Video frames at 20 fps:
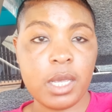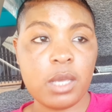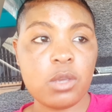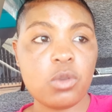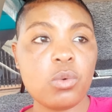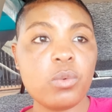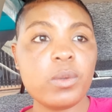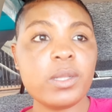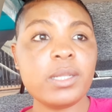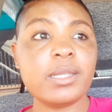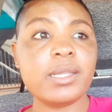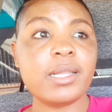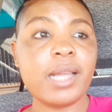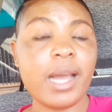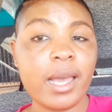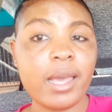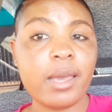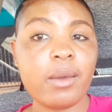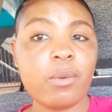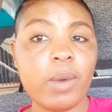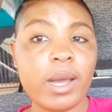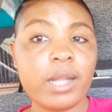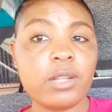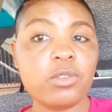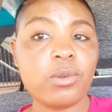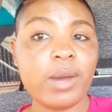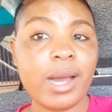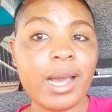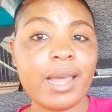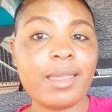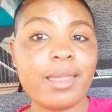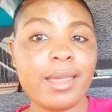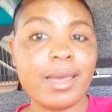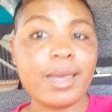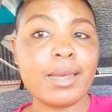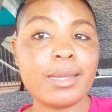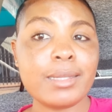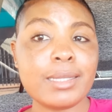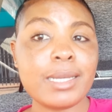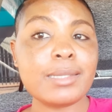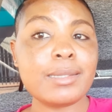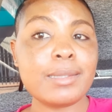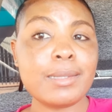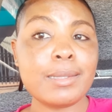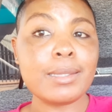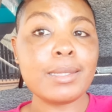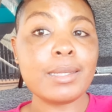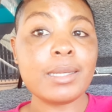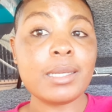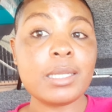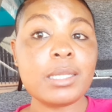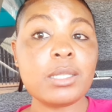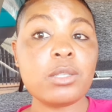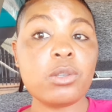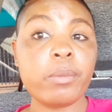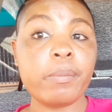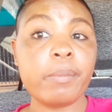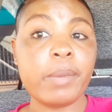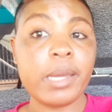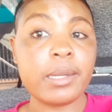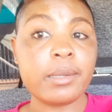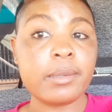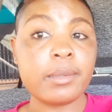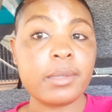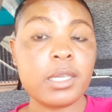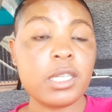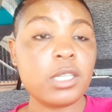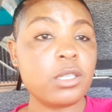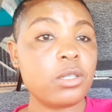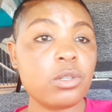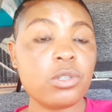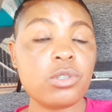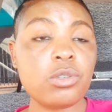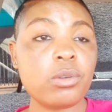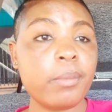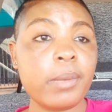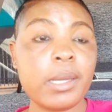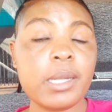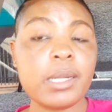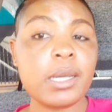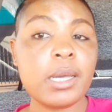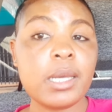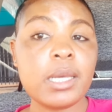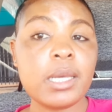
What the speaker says: You will die while you are there just thinking he's your man. He's not your man.